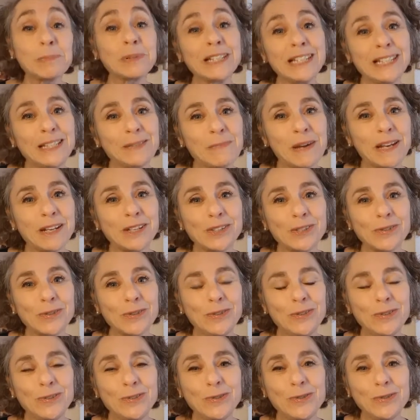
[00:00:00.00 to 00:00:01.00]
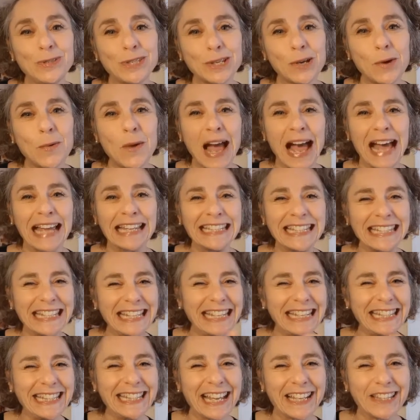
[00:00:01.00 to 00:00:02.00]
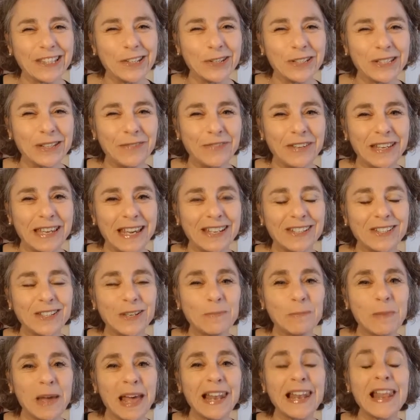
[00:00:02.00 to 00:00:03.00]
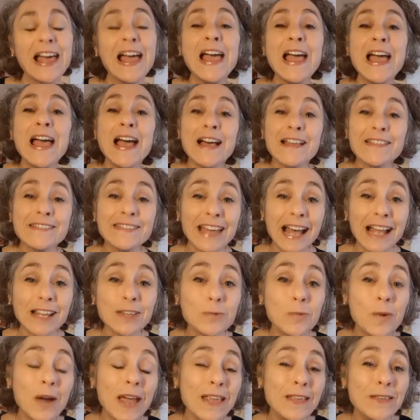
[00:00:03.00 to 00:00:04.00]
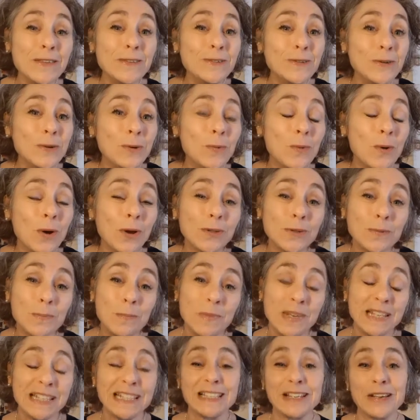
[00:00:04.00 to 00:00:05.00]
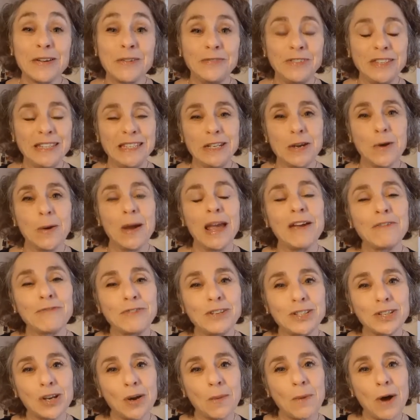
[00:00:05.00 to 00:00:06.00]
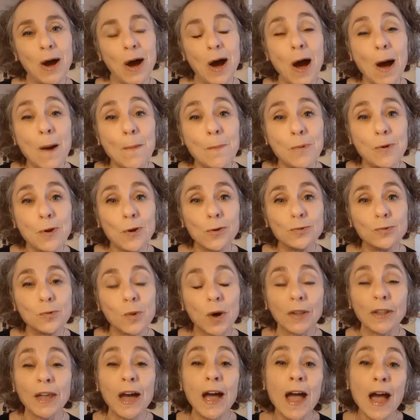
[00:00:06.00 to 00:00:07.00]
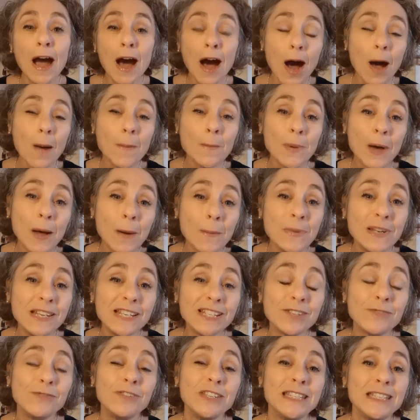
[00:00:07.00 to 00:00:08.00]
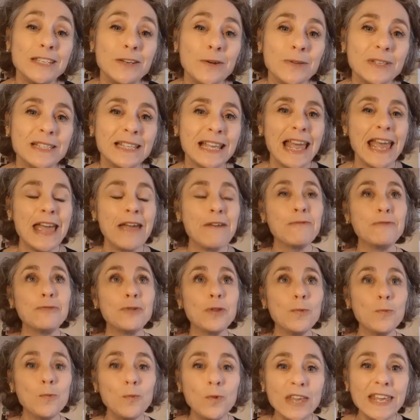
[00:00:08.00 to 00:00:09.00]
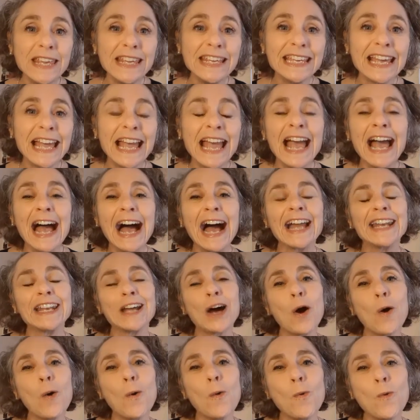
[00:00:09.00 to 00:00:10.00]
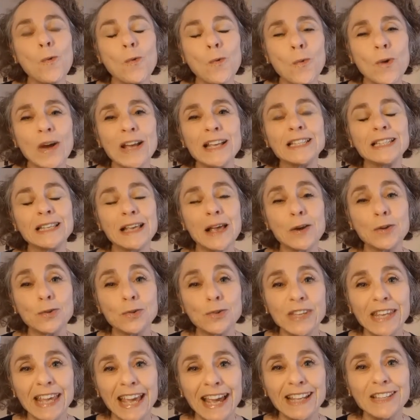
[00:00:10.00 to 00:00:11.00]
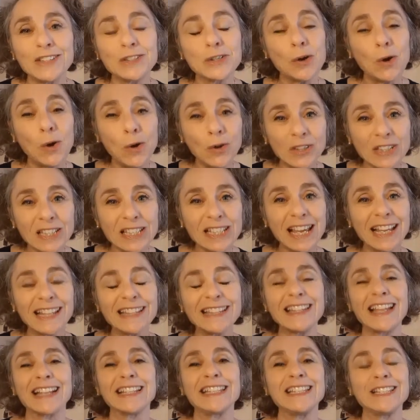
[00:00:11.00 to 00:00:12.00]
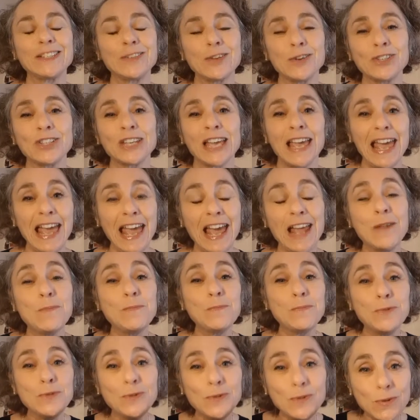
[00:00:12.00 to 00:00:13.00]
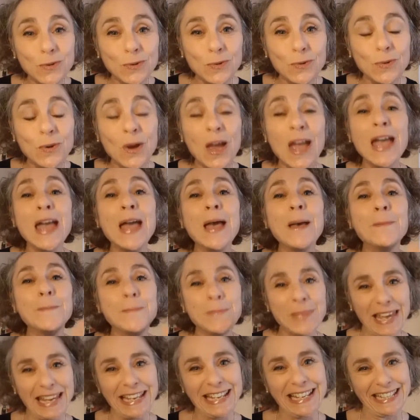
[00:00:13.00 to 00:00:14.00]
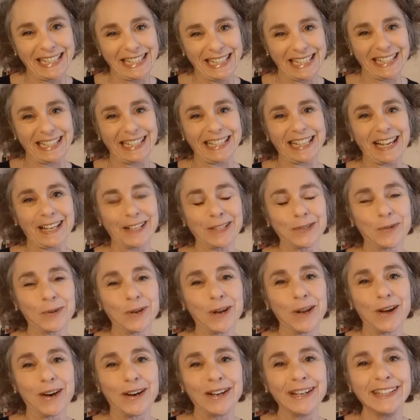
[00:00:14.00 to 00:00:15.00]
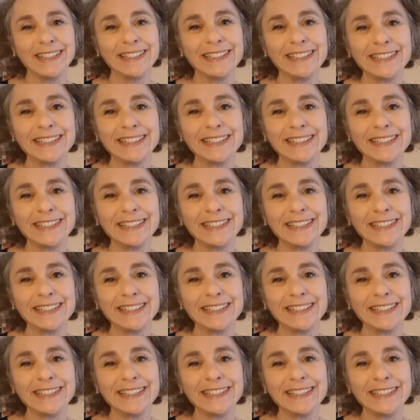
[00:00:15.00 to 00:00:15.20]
please make sure you do so and hit that notification bell. That way you won't miss a video every time I upload one. I publish videos every week and I always create content that is going to help you make a success online.